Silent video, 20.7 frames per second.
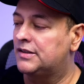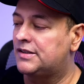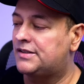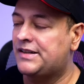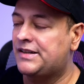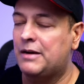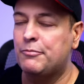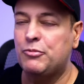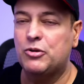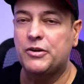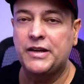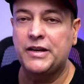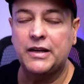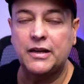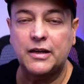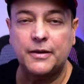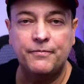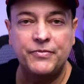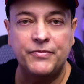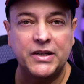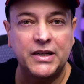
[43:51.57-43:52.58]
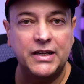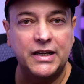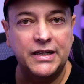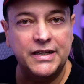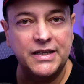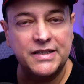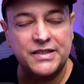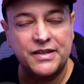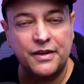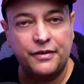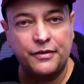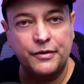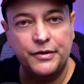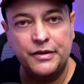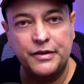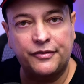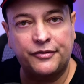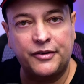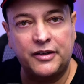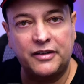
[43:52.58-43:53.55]
this Tamron here, and it's a
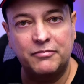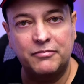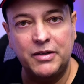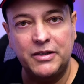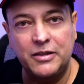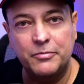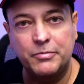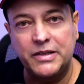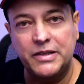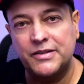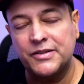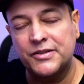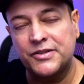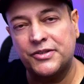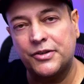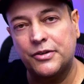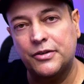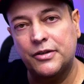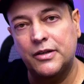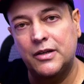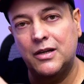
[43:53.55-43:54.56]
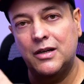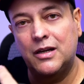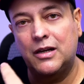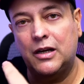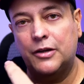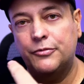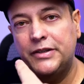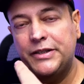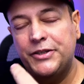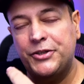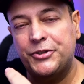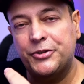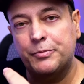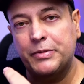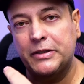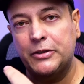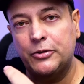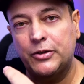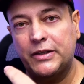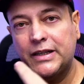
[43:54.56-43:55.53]
35 millimeter. So I really
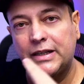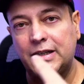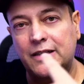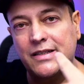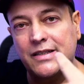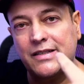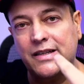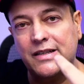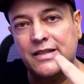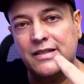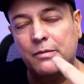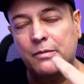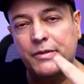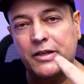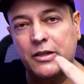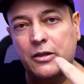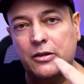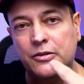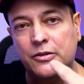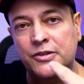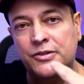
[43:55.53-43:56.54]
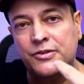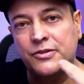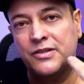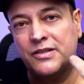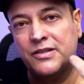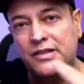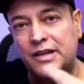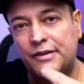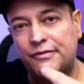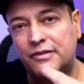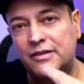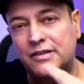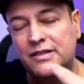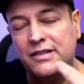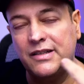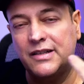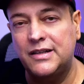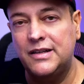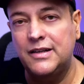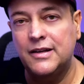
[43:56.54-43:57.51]
should be looking at, say, something close to
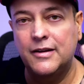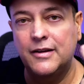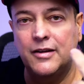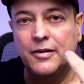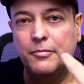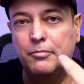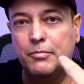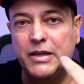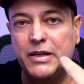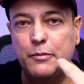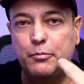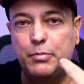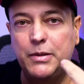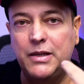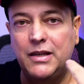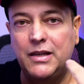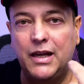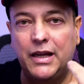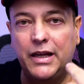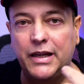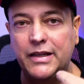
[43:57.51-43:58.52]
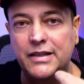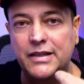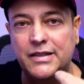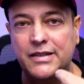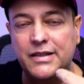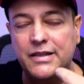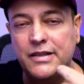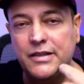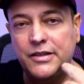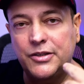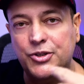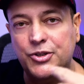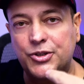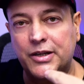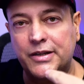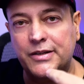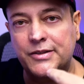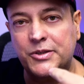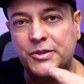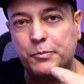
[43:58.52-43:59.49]
70, maybe 80
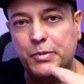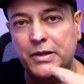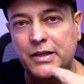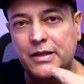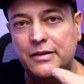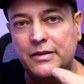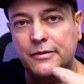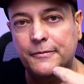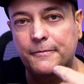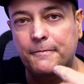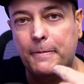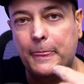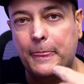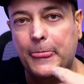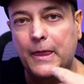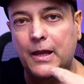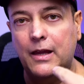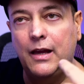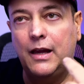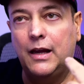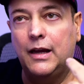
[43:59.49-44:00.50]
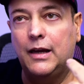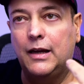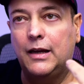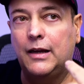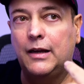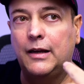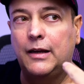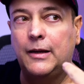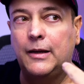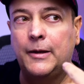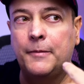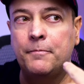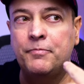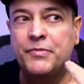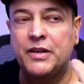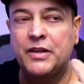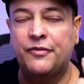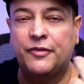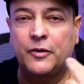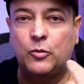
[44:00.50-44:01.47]
shutter speed.
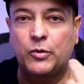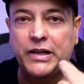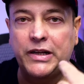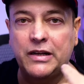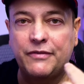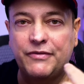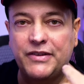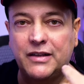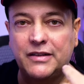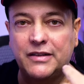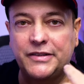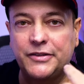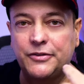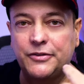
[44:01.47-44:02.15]
If I want to have the